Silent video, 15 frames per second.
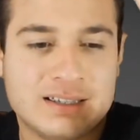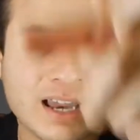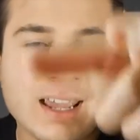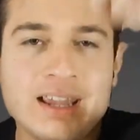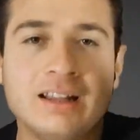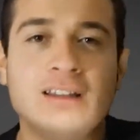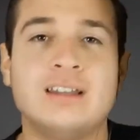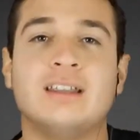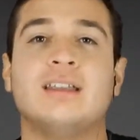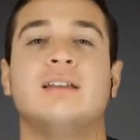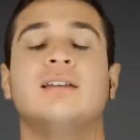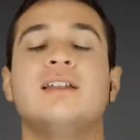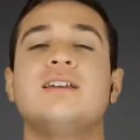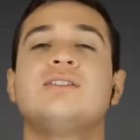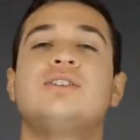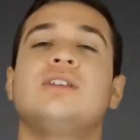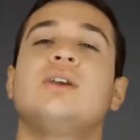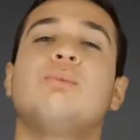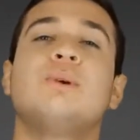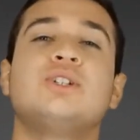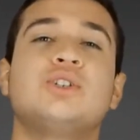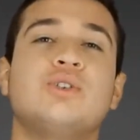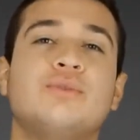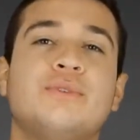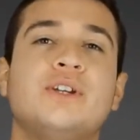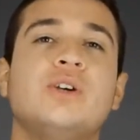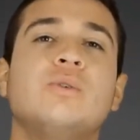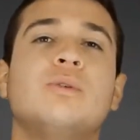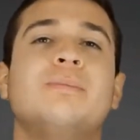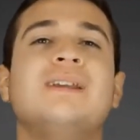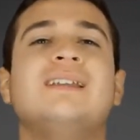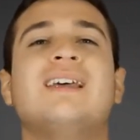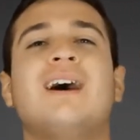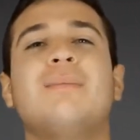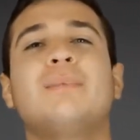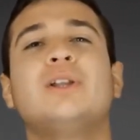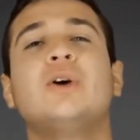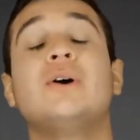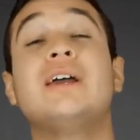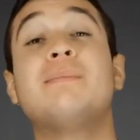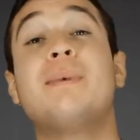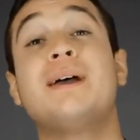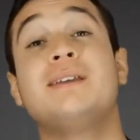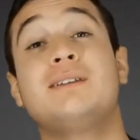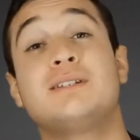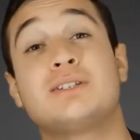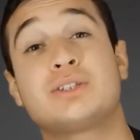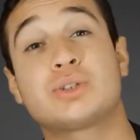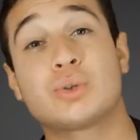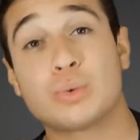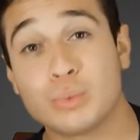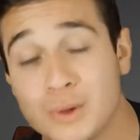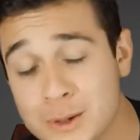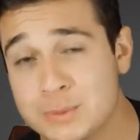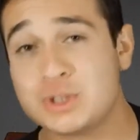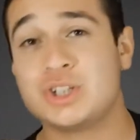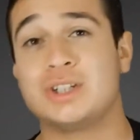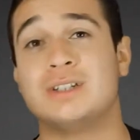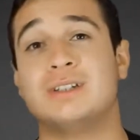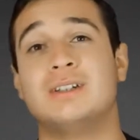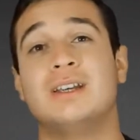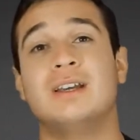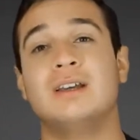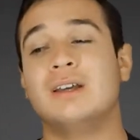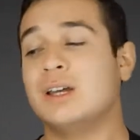Daily. Link to the original video will be down below in my description.